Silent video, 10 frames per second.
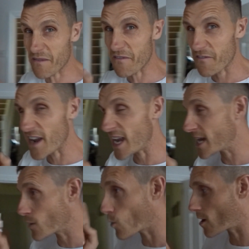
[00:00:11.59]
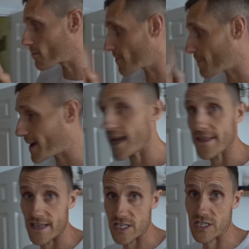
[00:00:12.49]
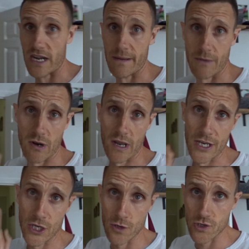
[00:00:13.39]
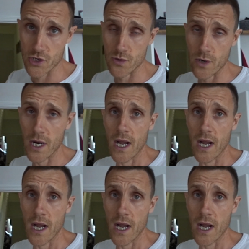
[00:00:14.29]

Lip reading: fairly well prepared this time, not like usual.